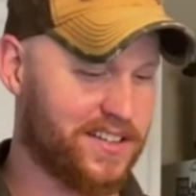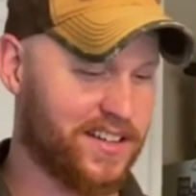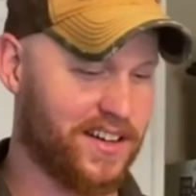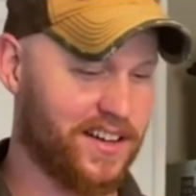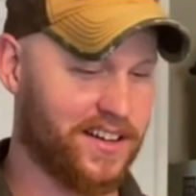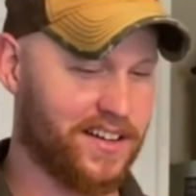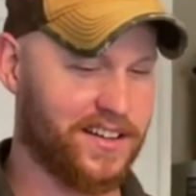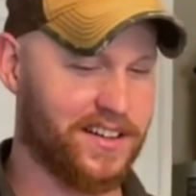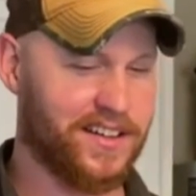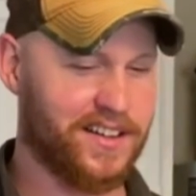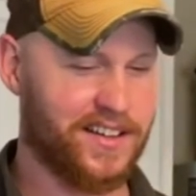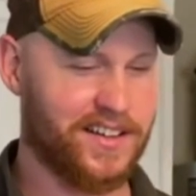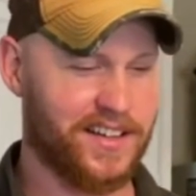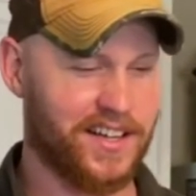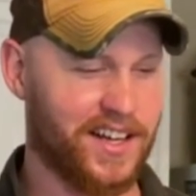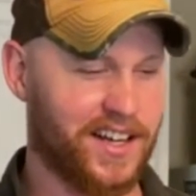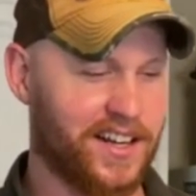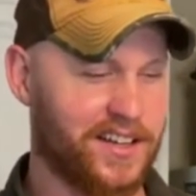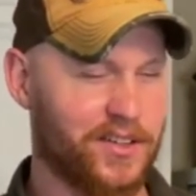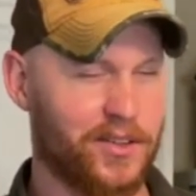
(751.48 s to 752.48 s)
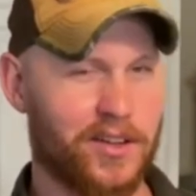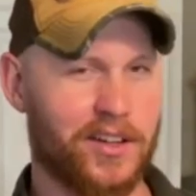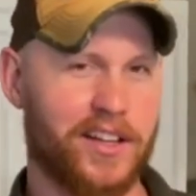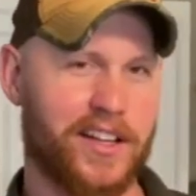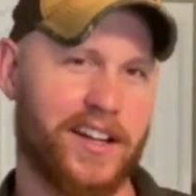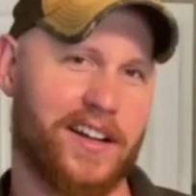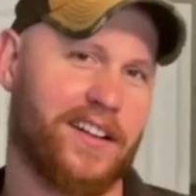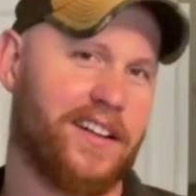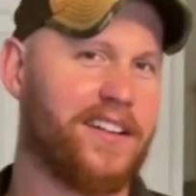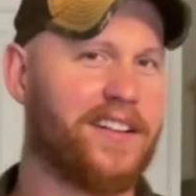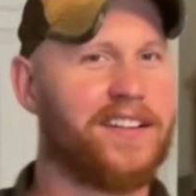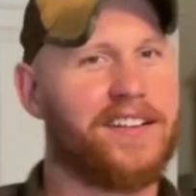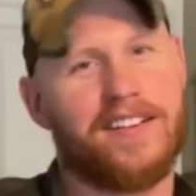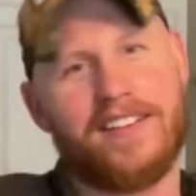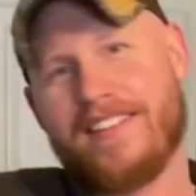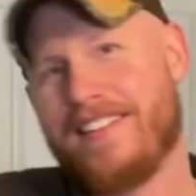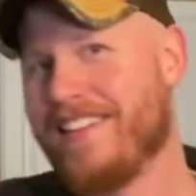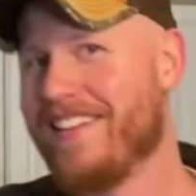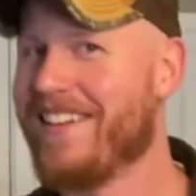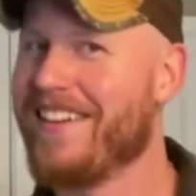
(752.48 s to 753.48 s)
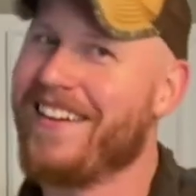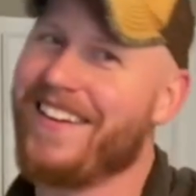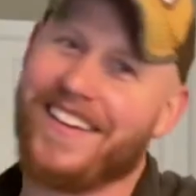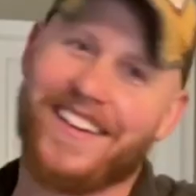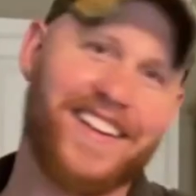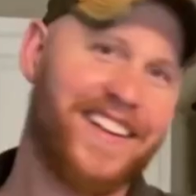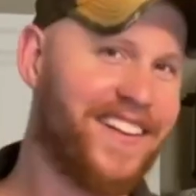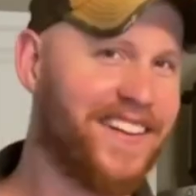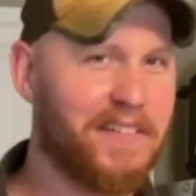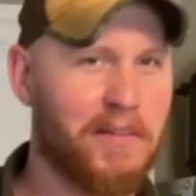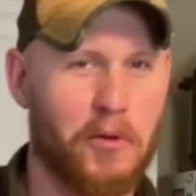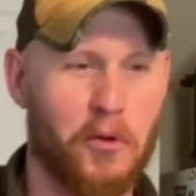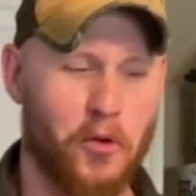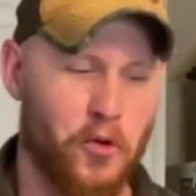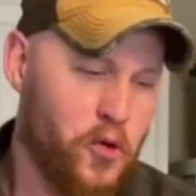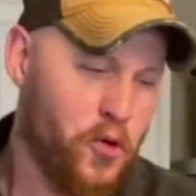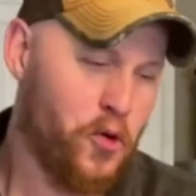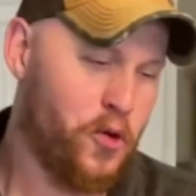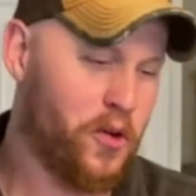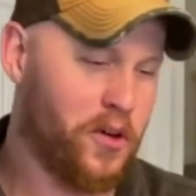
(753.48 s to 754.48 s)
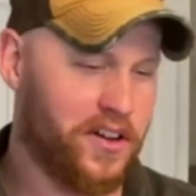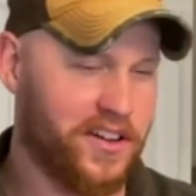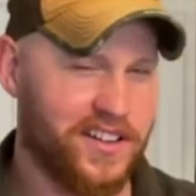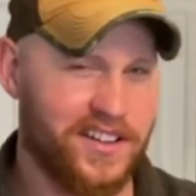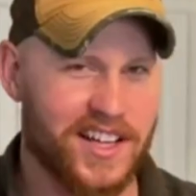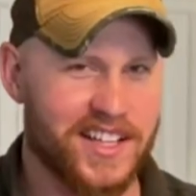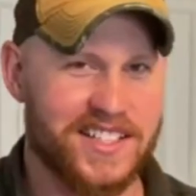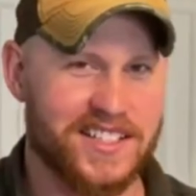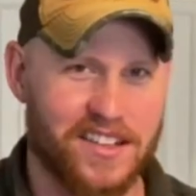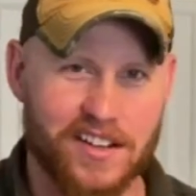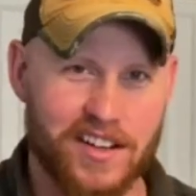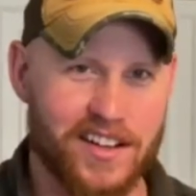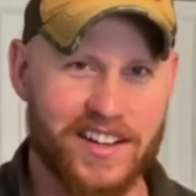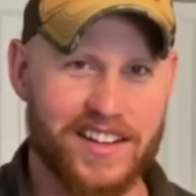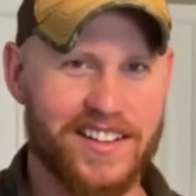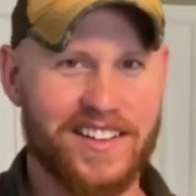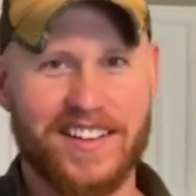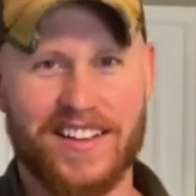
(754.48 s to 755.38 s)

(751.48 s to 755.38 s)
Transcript: tongue kind of do a little, ooh, that's good.